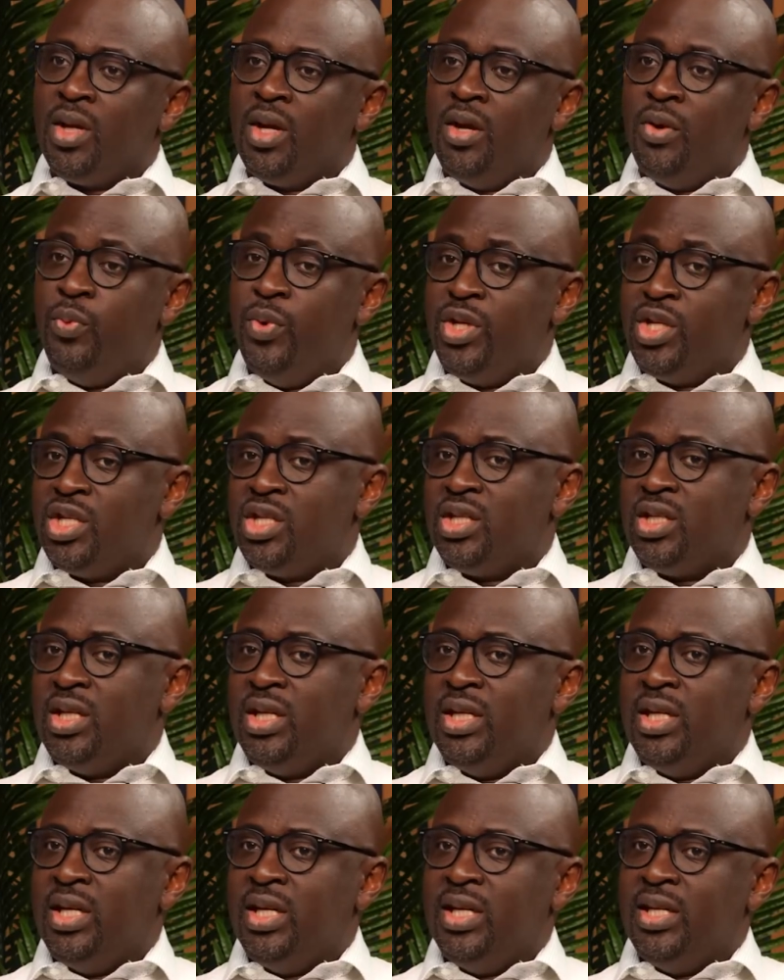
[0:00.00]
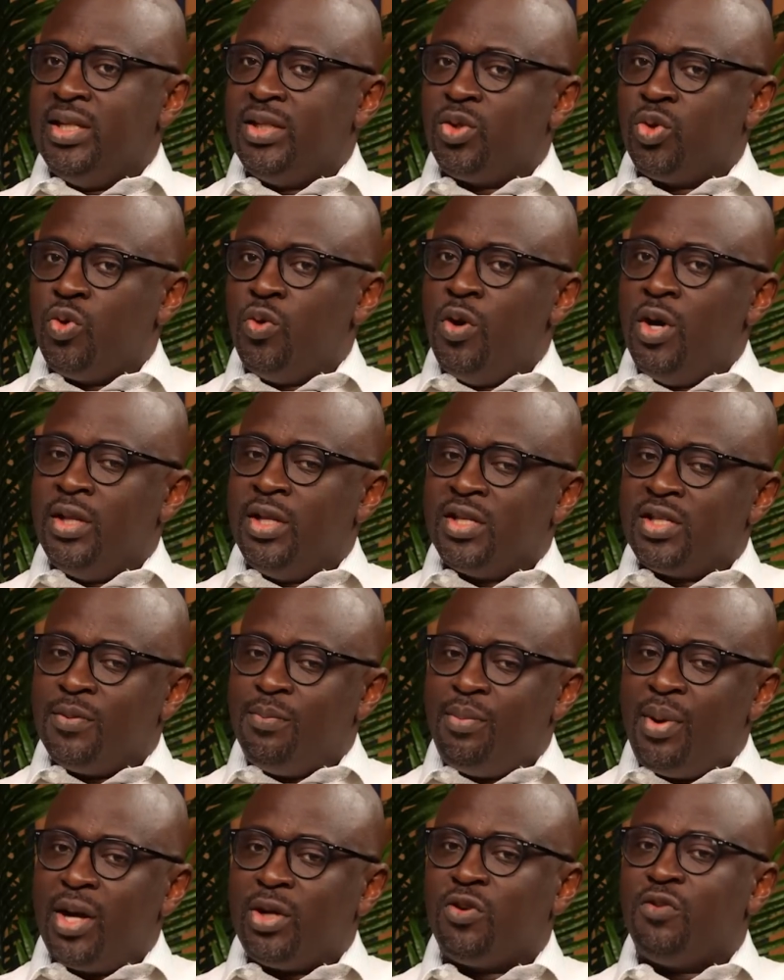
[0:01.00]
So there's a
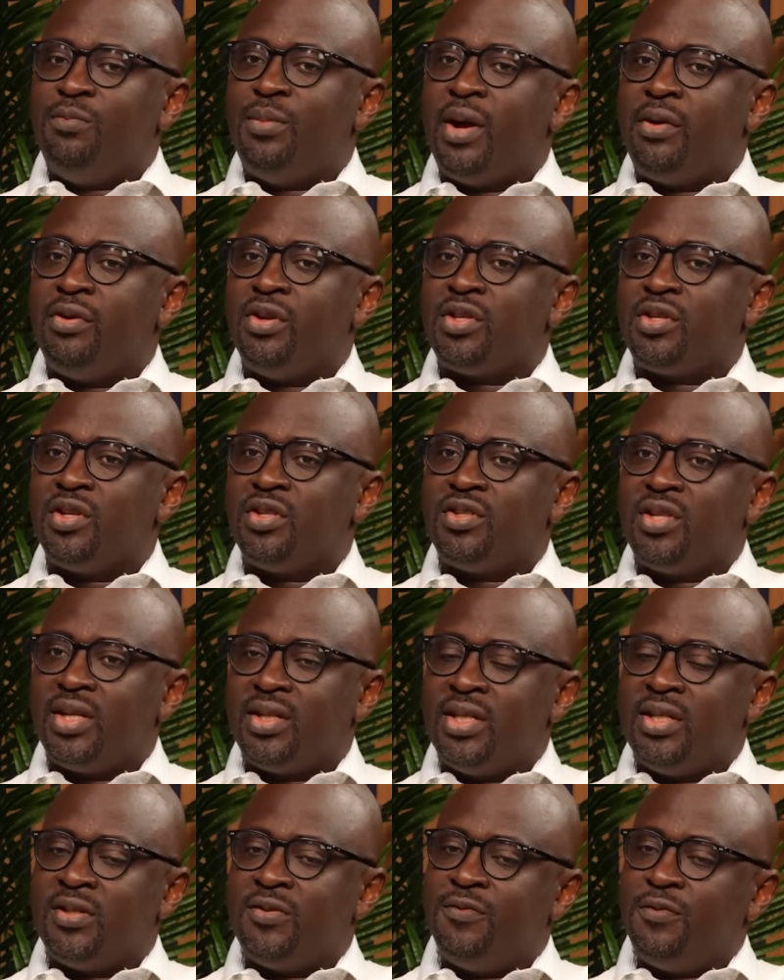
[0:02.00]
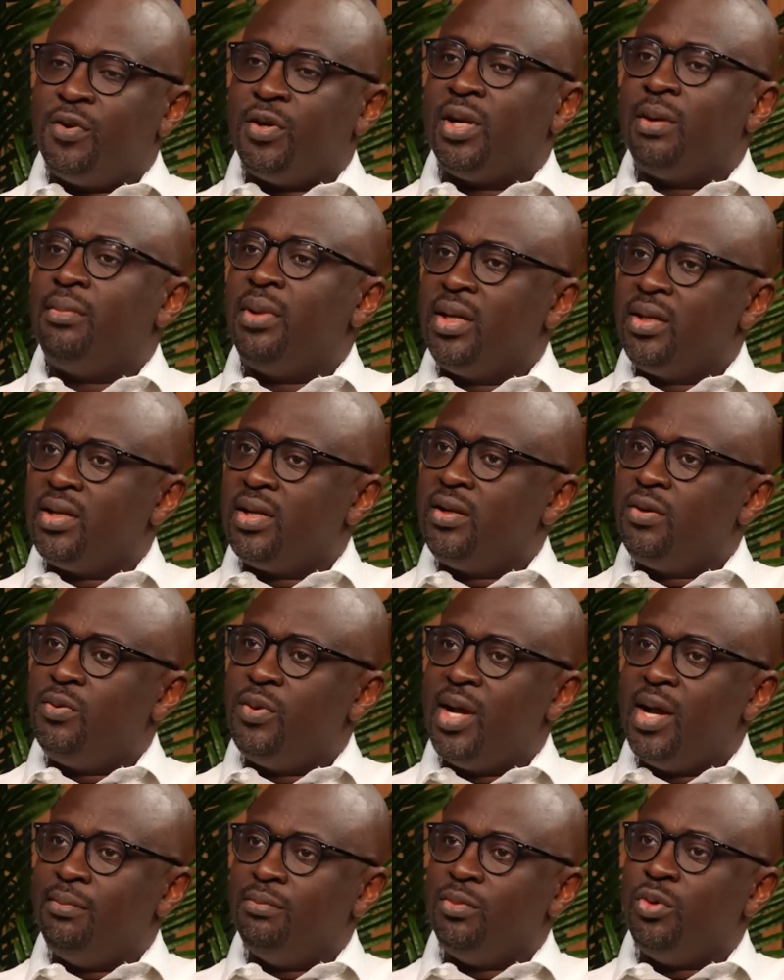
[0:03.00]
part of my research that is fundamental,
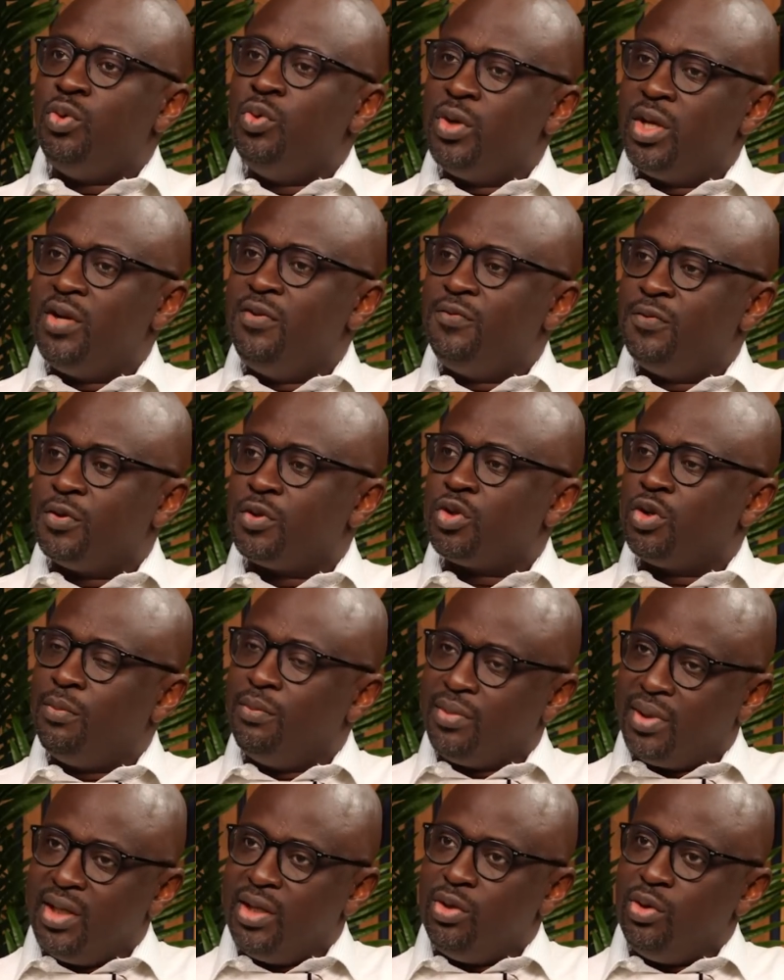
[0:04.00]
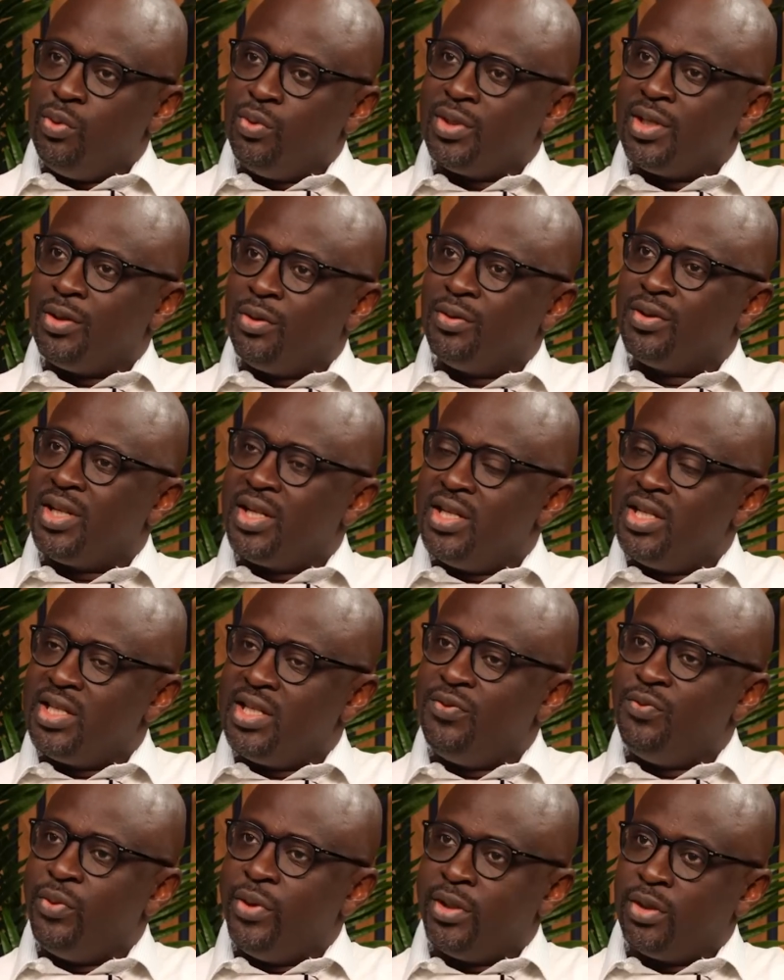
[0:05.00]
where I'm looking for something new and
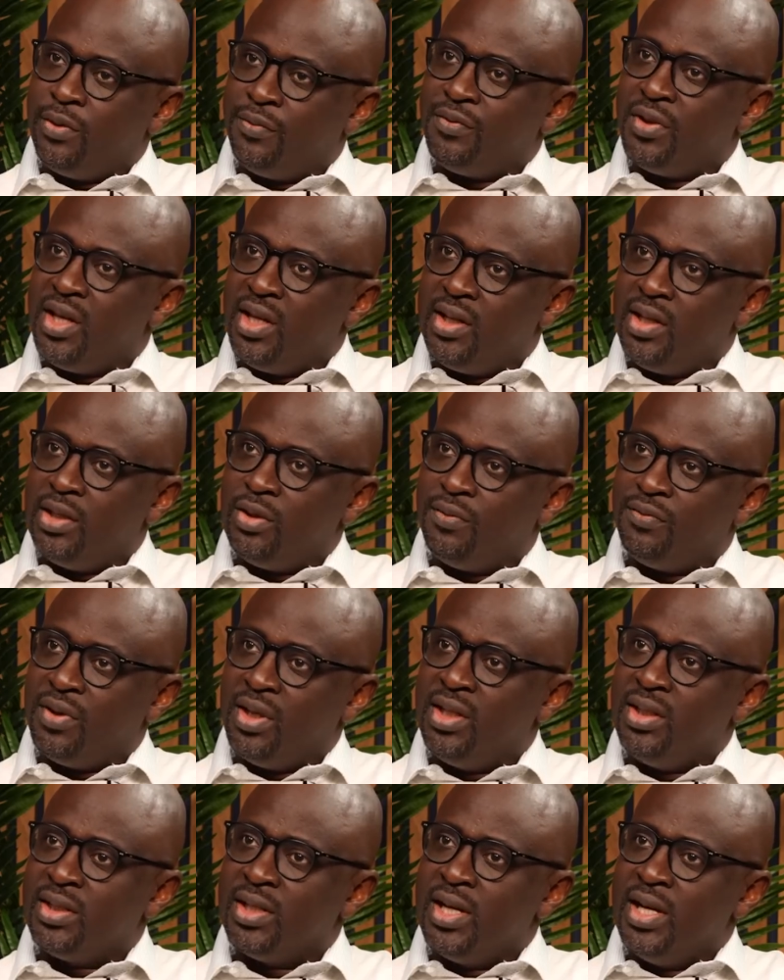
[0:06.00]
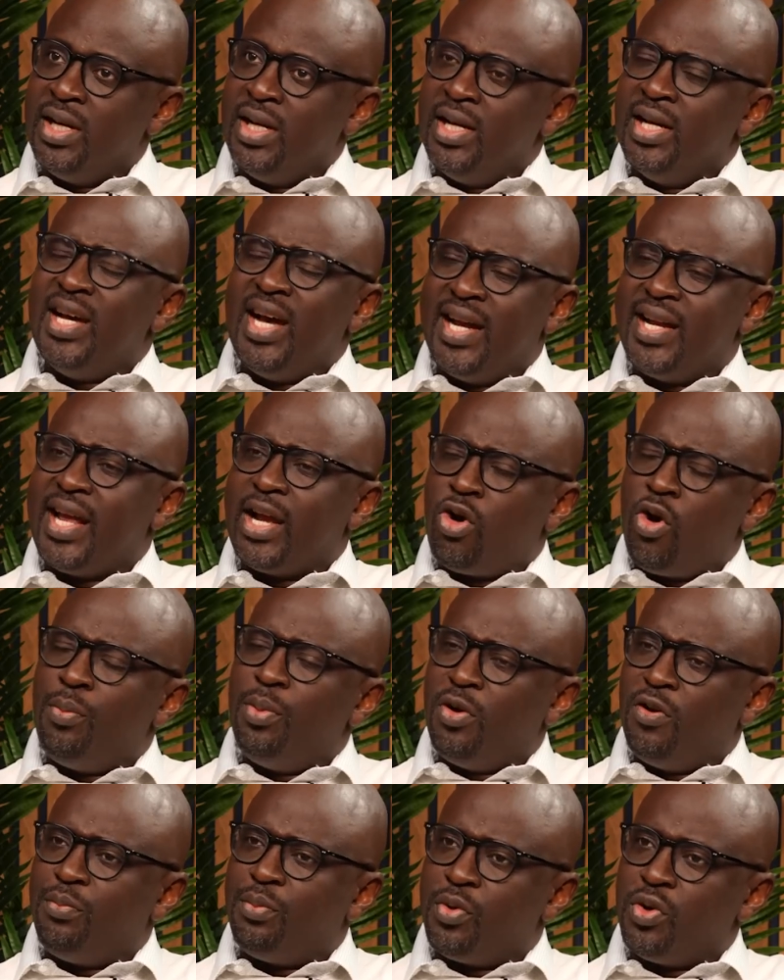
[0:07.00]
alternative ways of thinking of things. And there are a
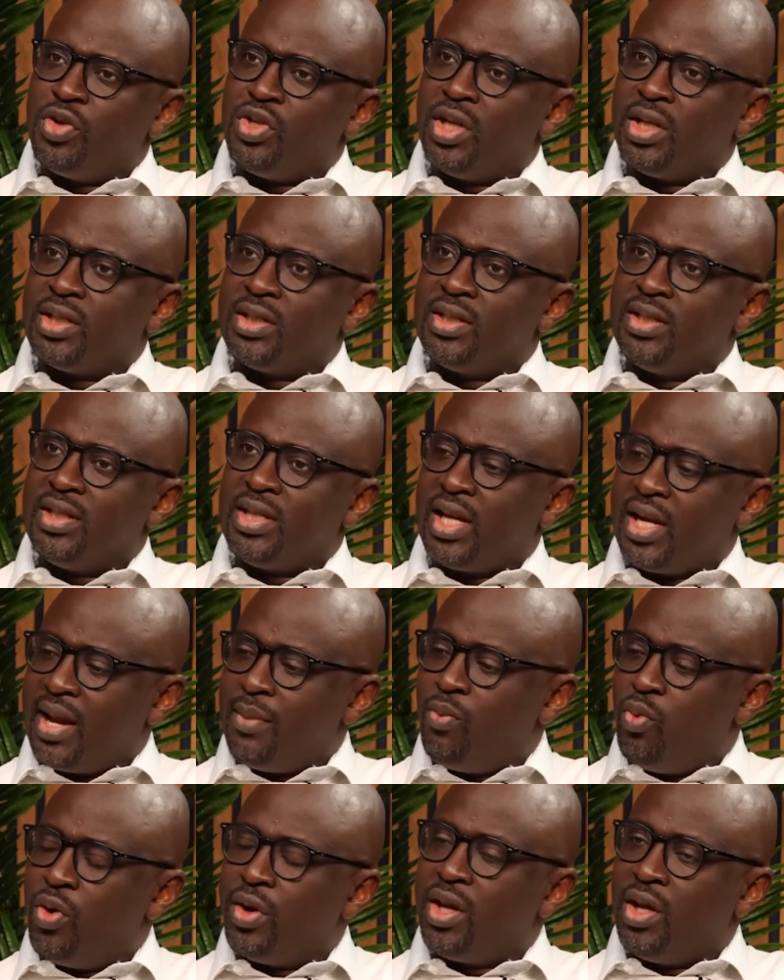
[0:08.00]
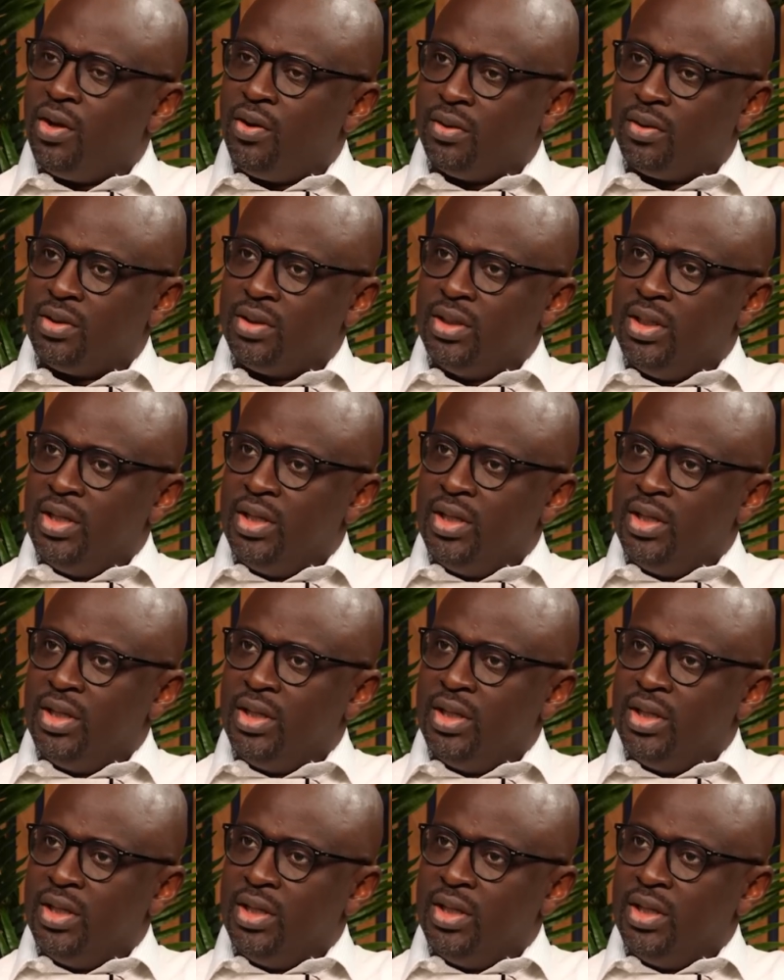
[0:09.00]
couple of projects that I'm working on